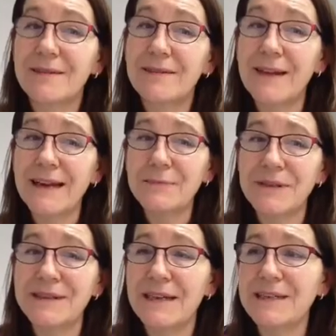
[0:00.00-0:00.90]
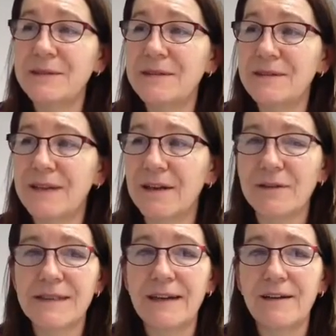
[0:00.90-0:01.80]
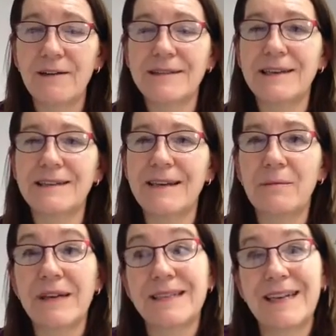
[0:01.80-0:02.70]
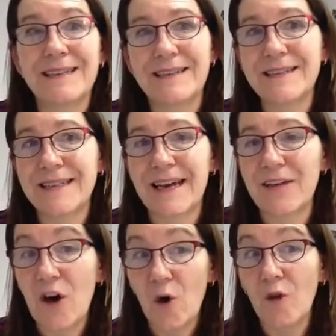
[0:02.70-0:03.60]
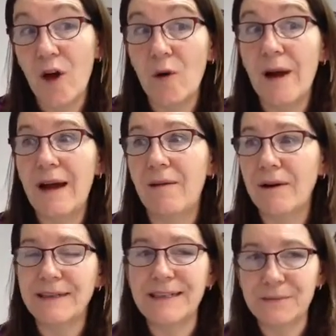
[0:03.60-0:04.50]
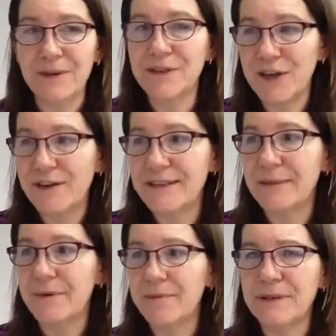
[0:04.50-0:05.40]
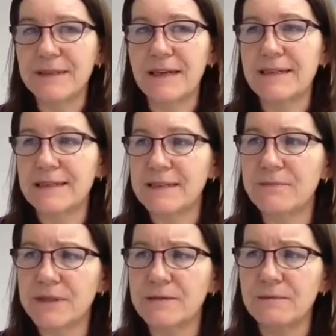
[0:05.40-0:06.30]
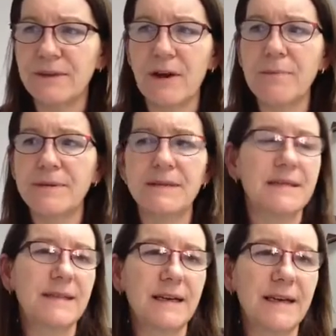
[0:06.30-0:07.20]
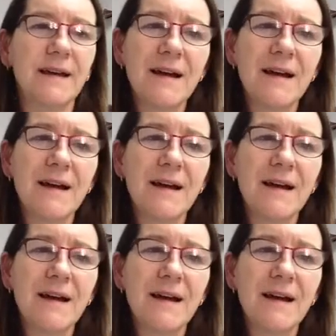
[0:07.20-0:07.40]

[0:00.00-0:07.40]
The next presentation that Christine and I attended, and we attended this together, although our ideas were to go to separate presentations, was with Open to Study.